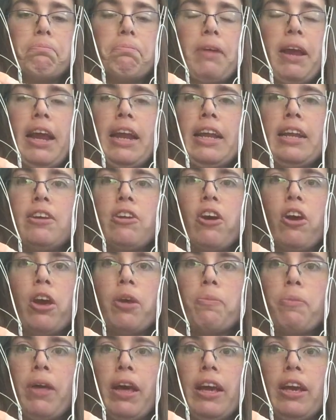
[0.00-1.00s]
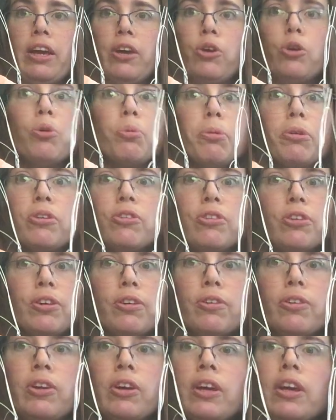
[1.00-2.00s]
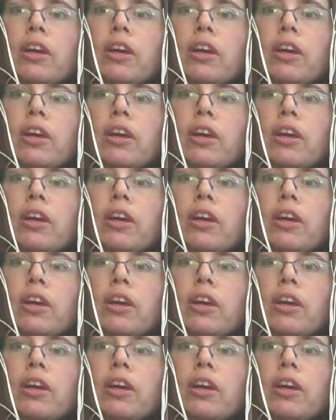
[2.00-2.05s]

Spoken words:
anytime, like uber soon.